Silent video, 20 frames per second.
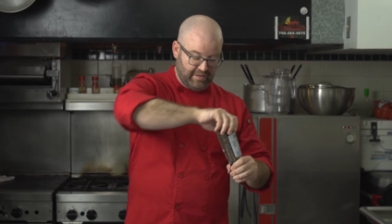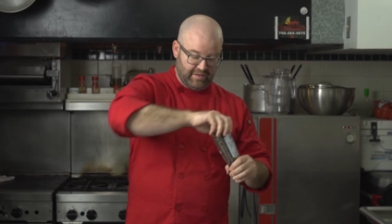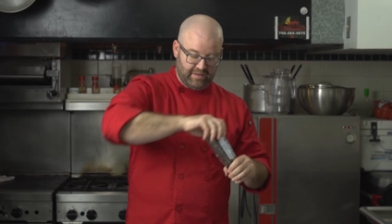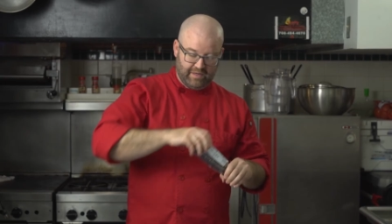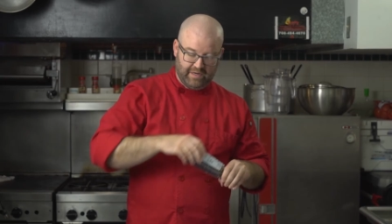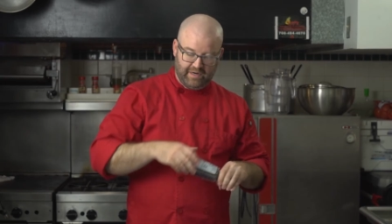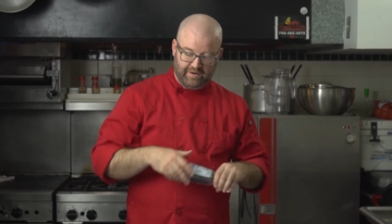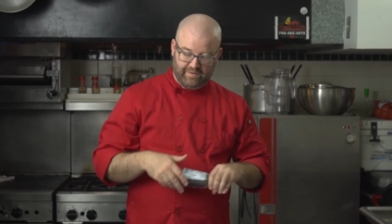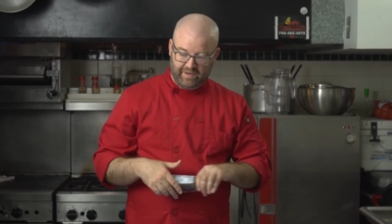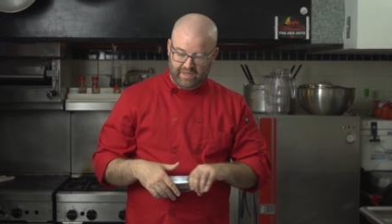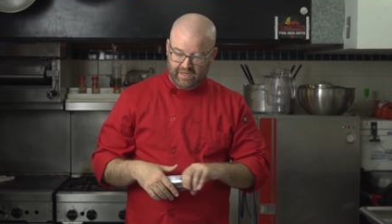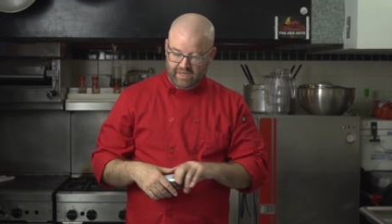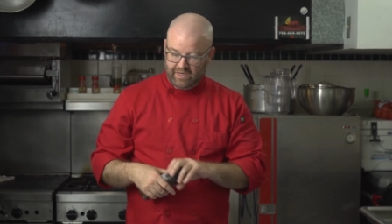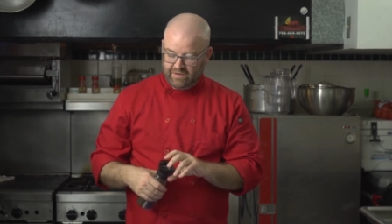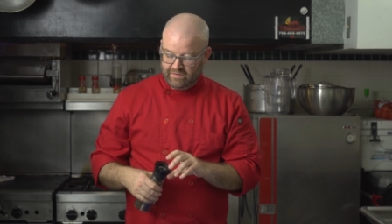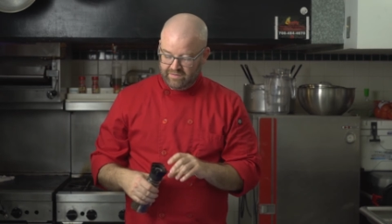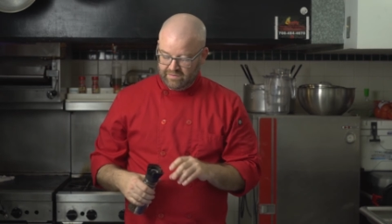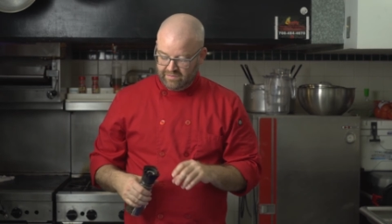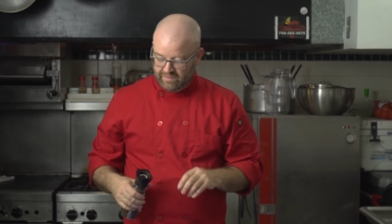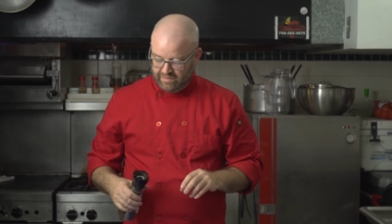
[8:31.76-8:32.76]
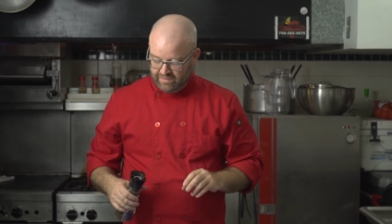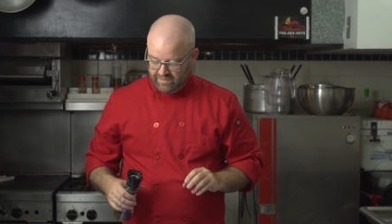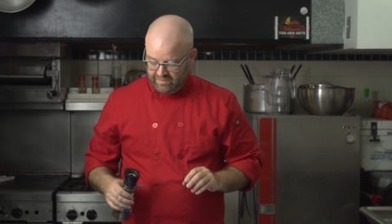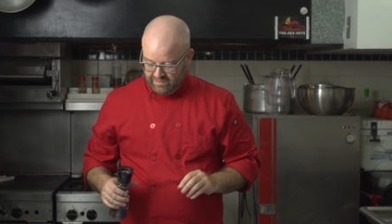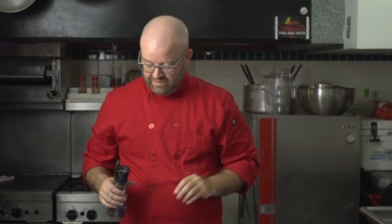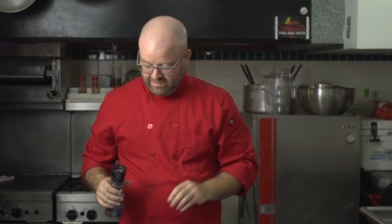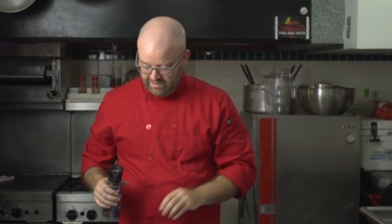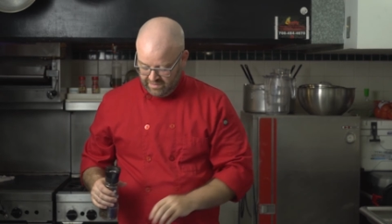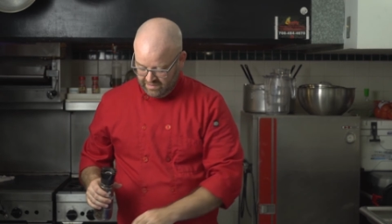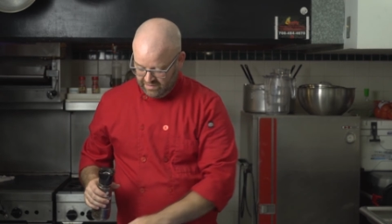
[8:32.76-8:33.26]
There we go.
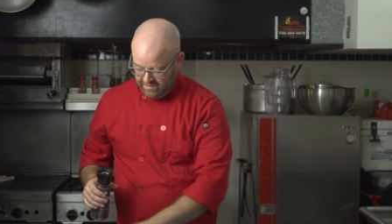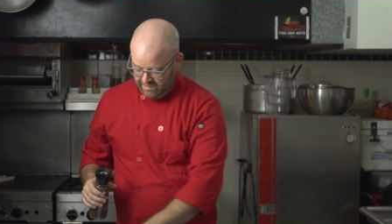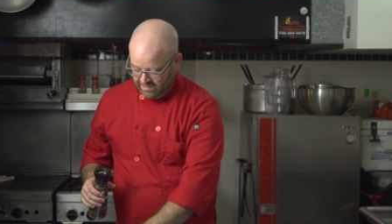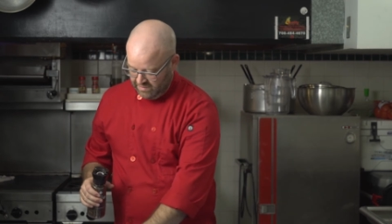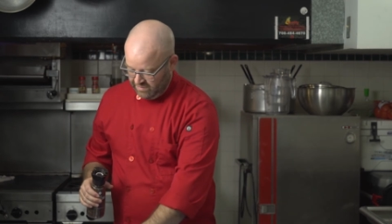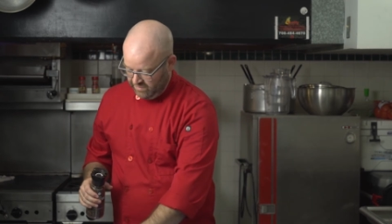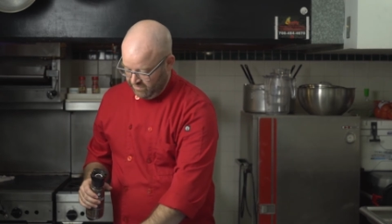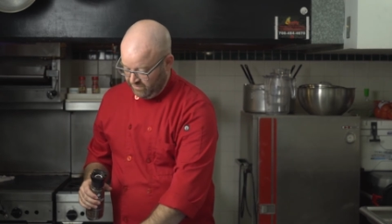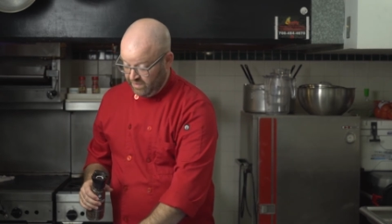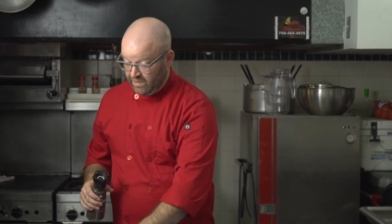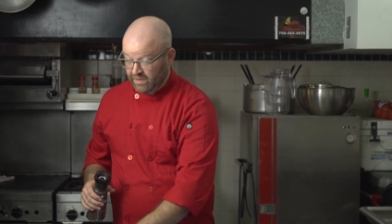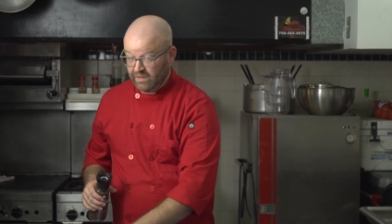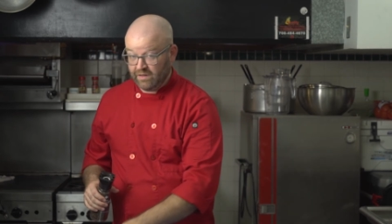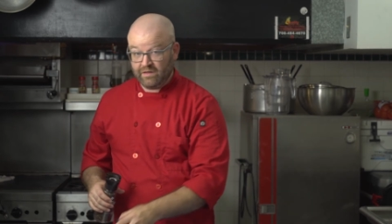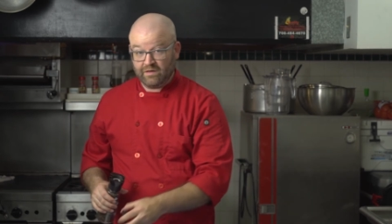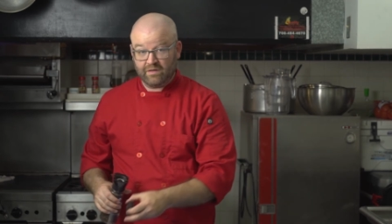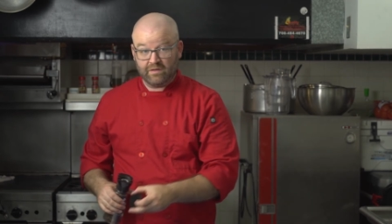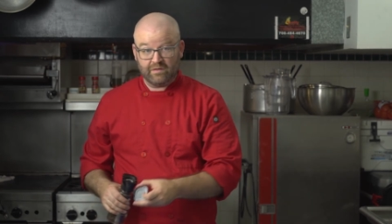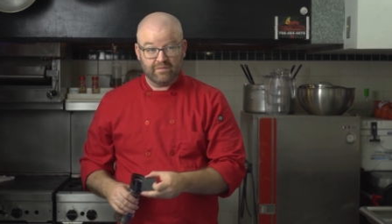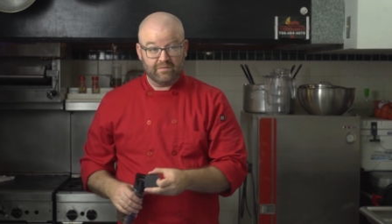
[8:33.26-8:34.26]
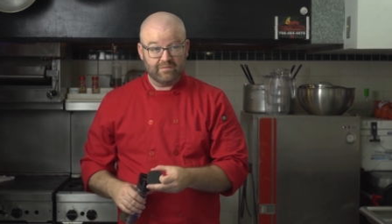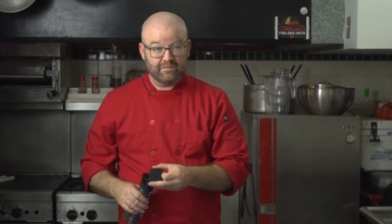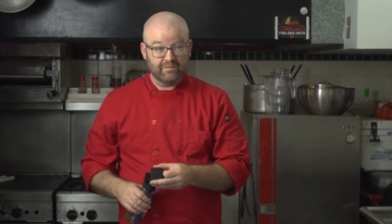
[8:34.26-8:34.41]
Very little.